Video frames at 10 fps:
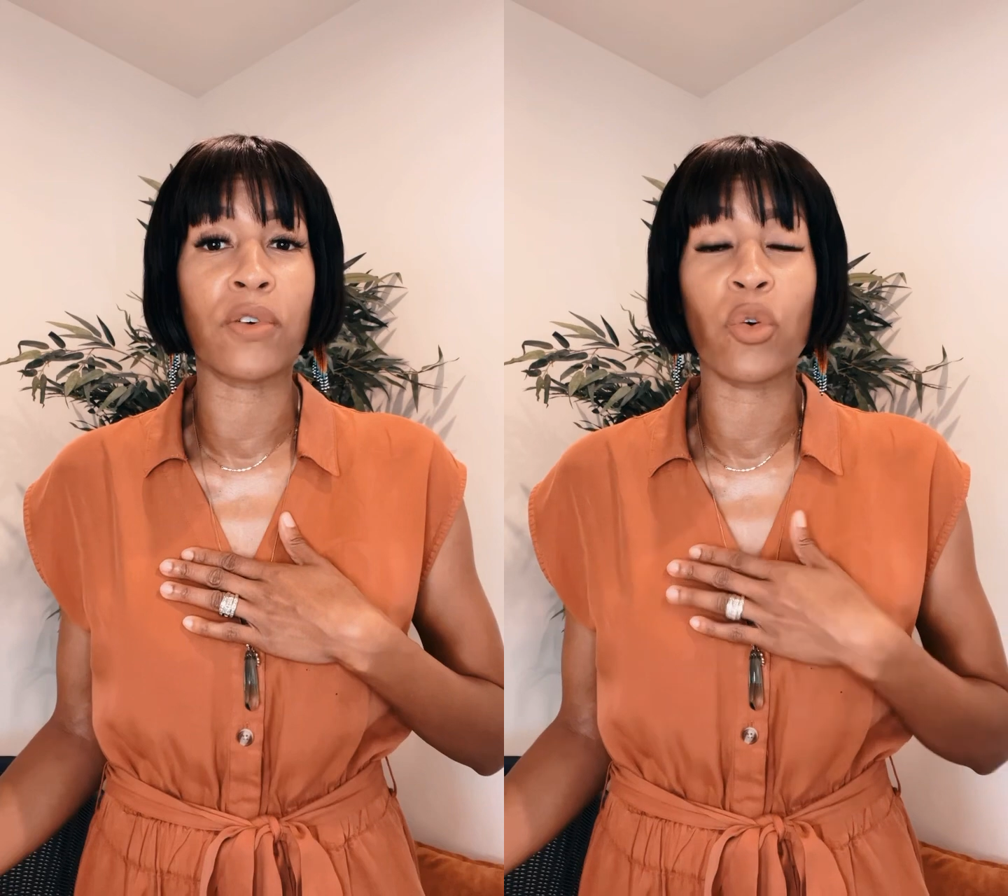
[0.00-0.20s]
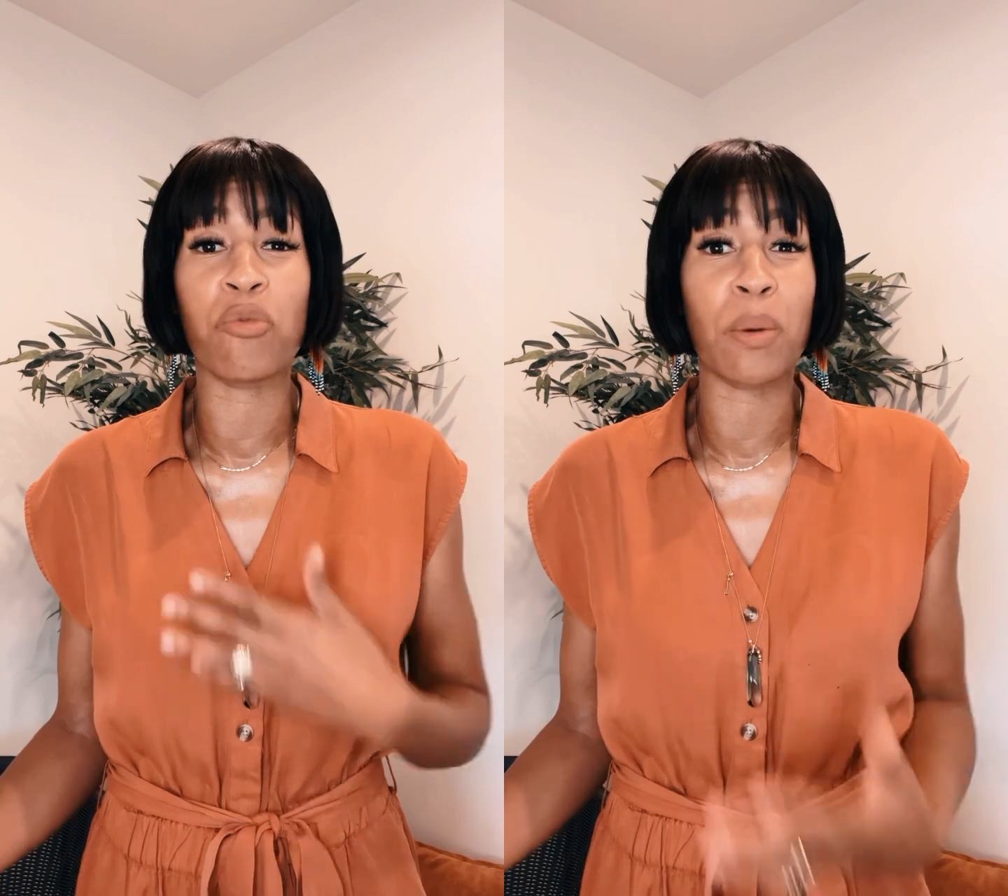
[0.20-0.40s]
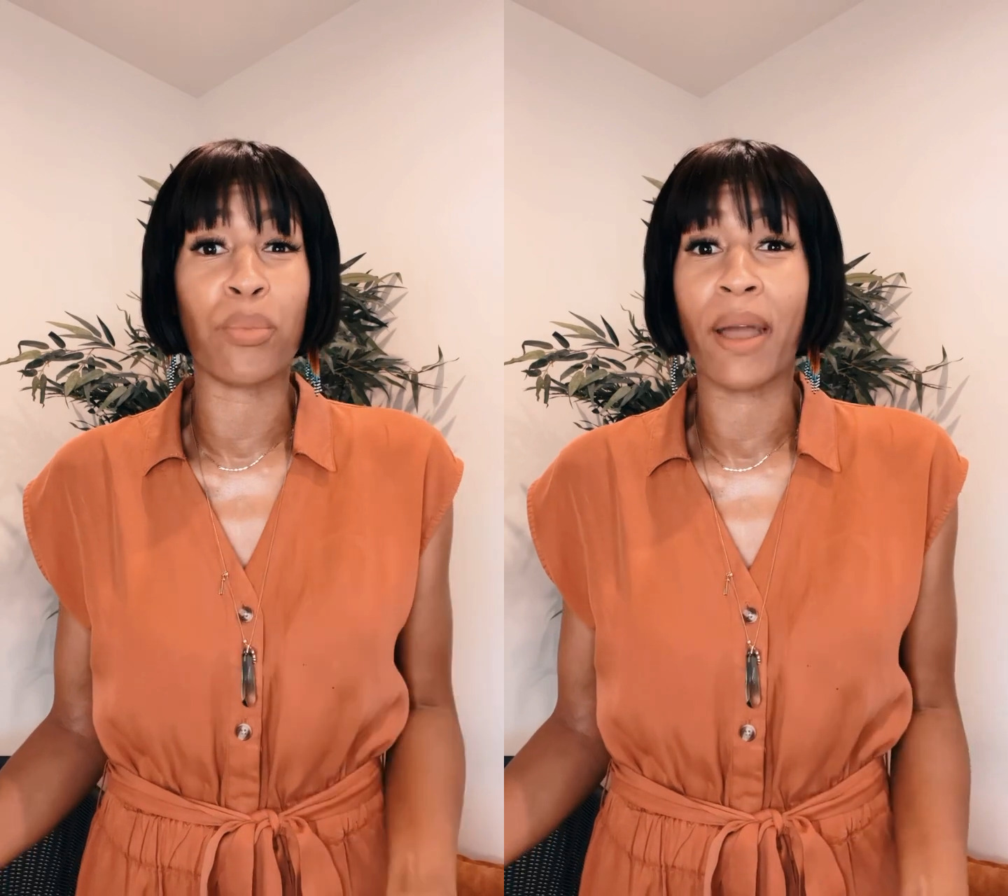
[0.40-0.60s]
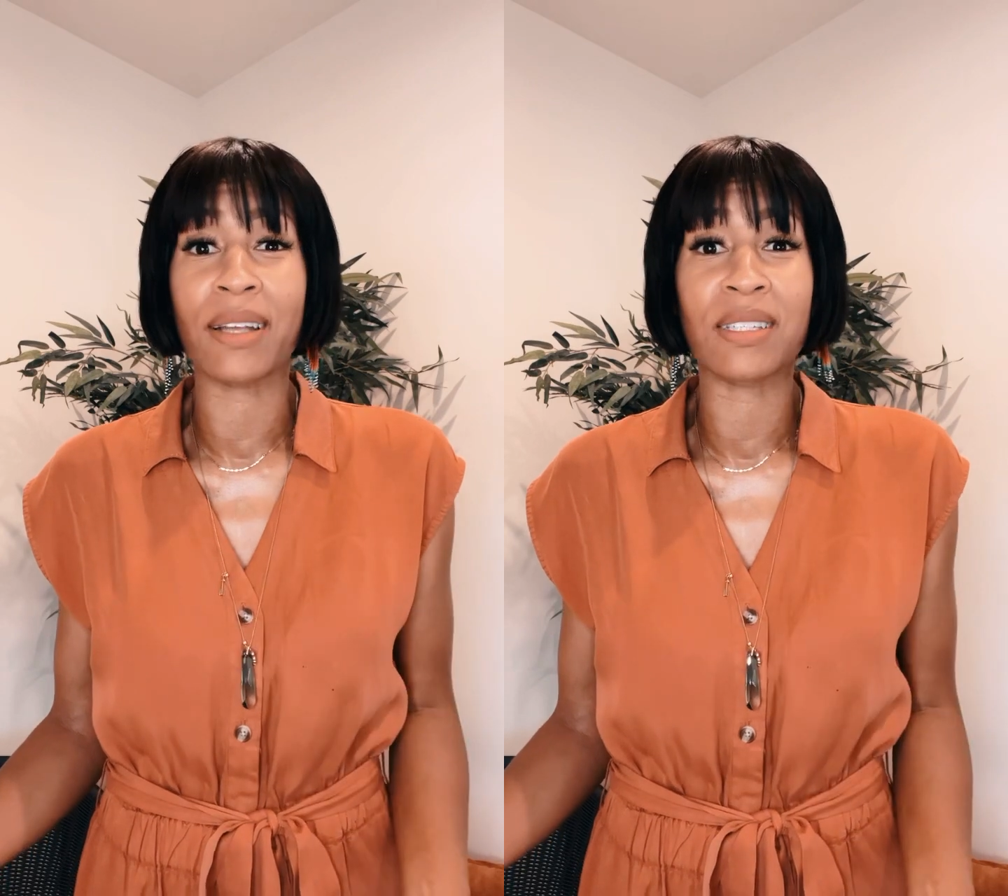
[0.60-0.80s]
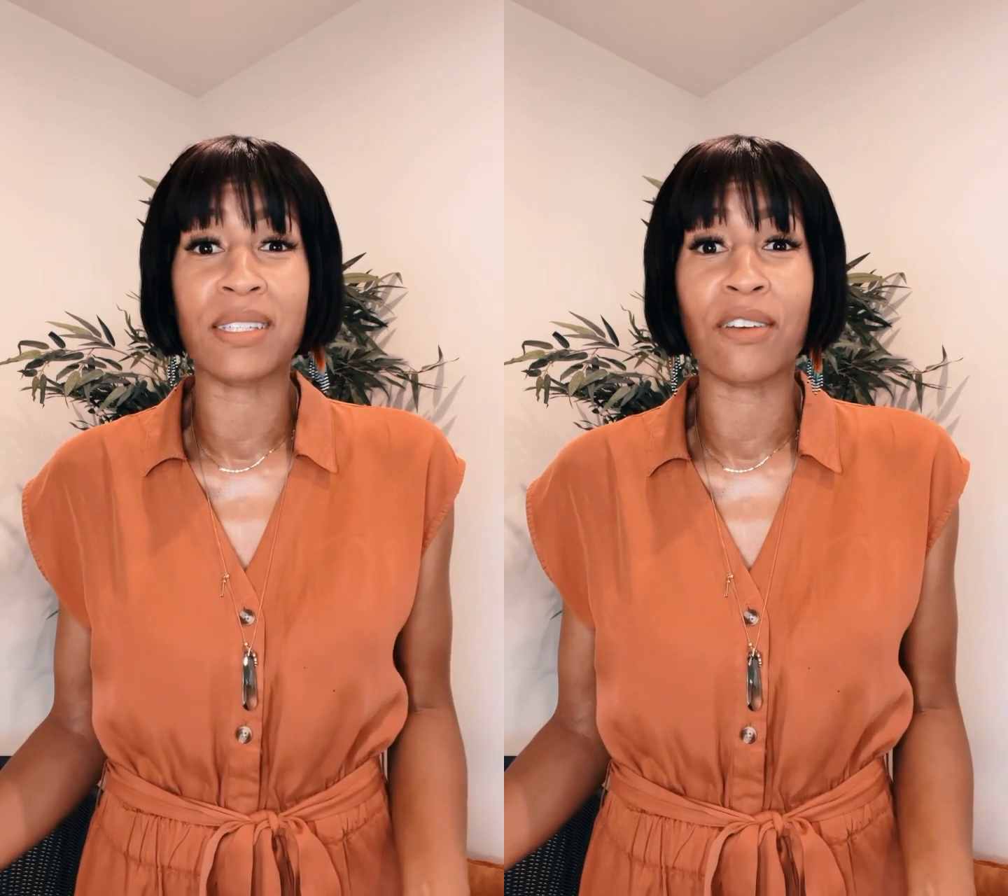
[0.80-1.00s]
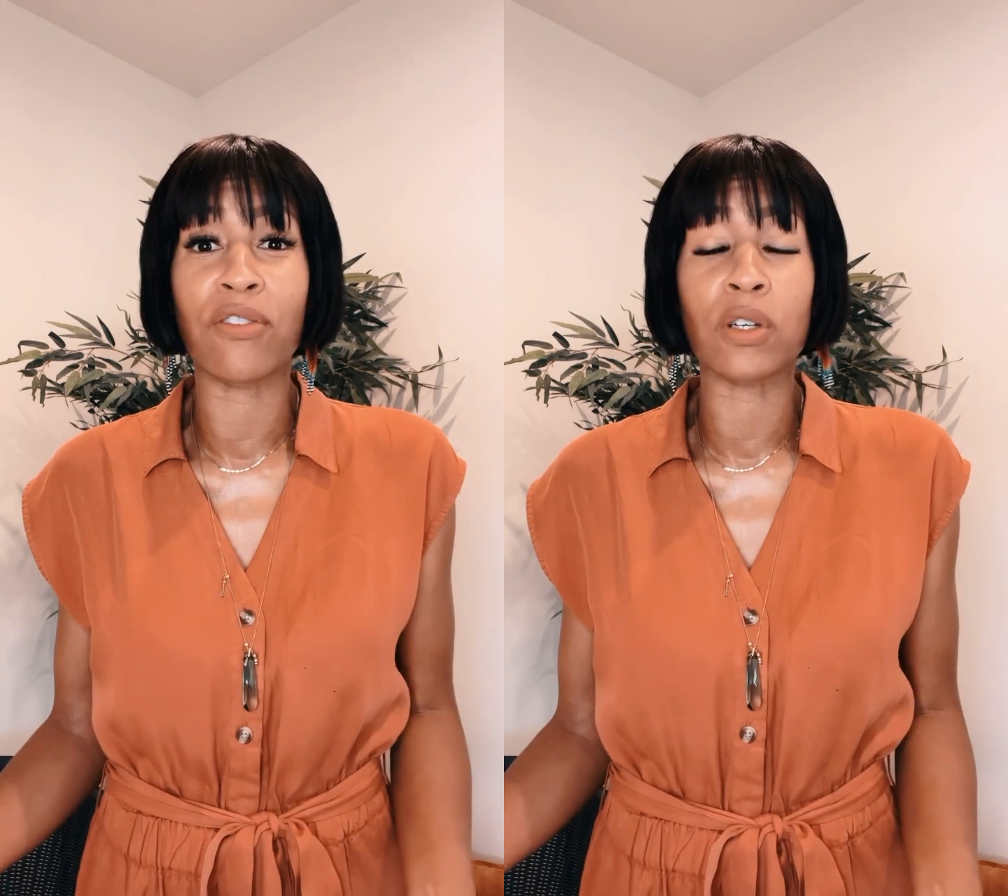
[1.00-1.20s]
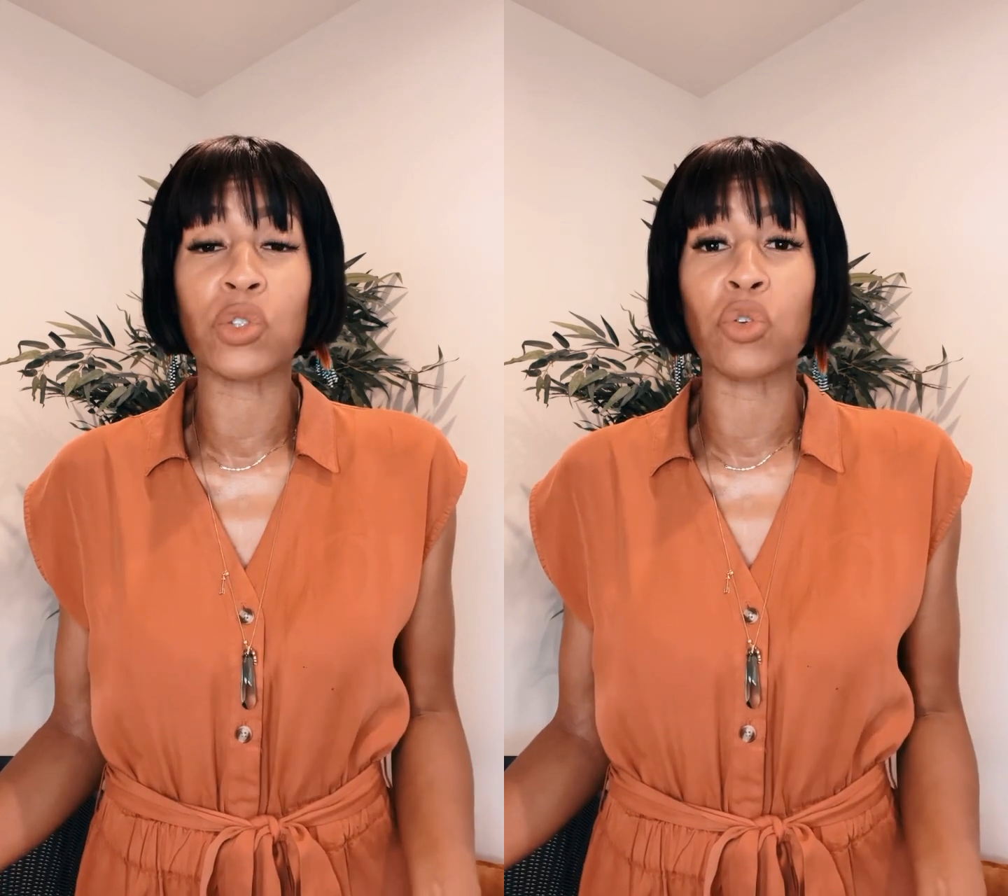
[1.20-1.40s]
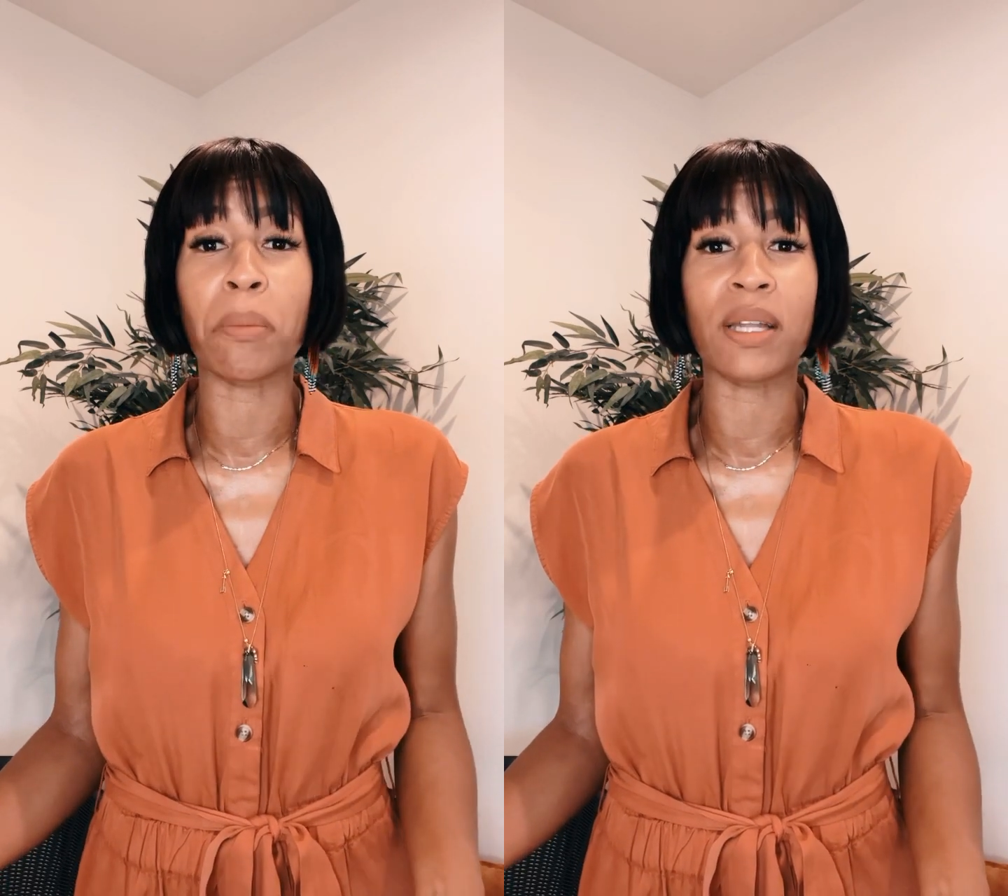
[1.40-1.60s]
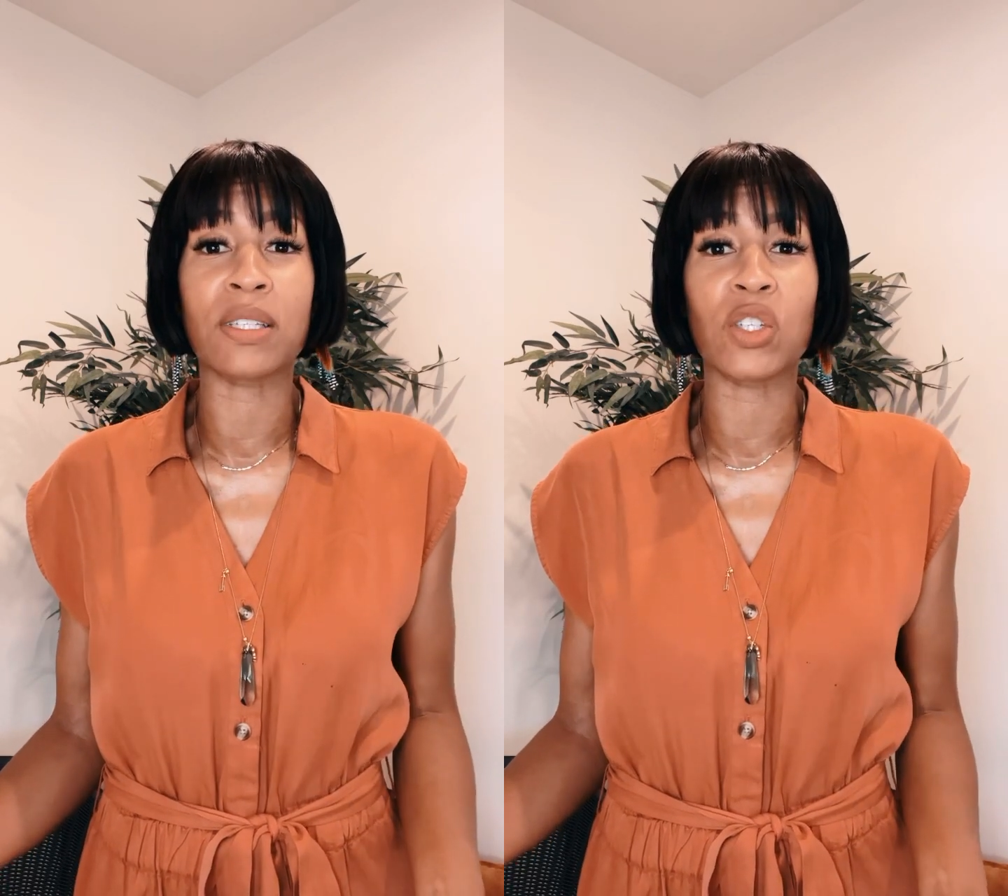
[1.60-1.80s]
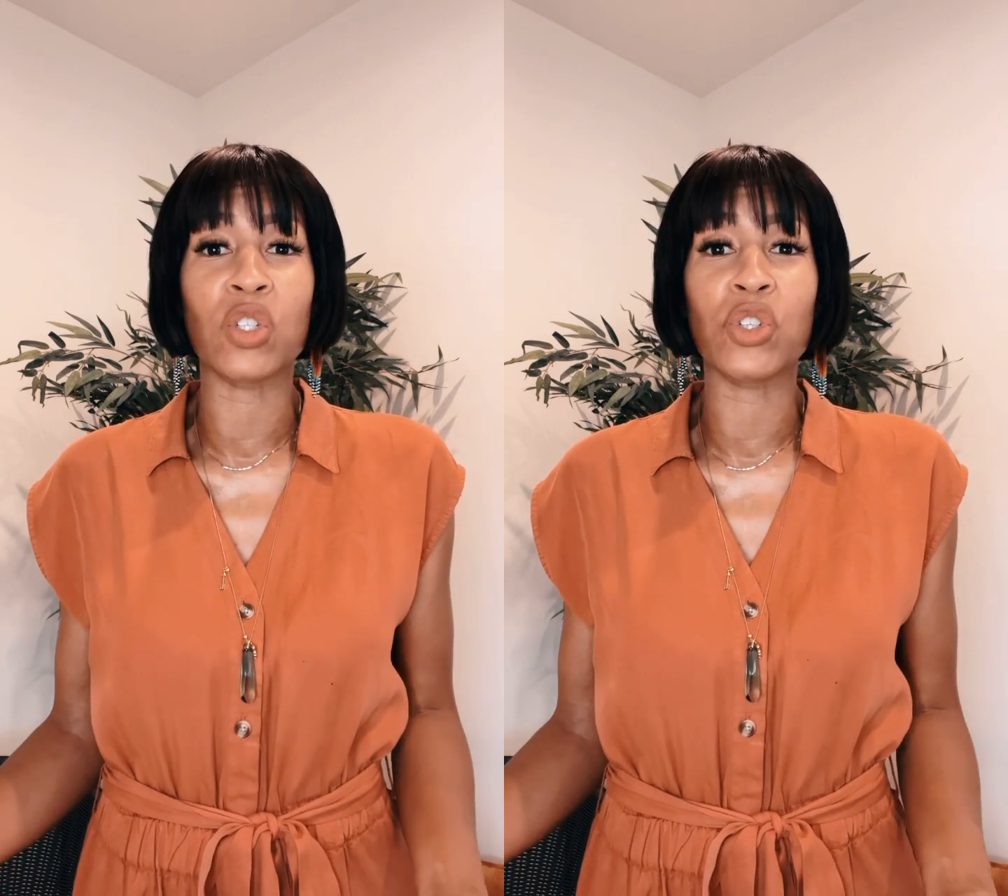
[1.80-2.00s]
have been practicing functional medicine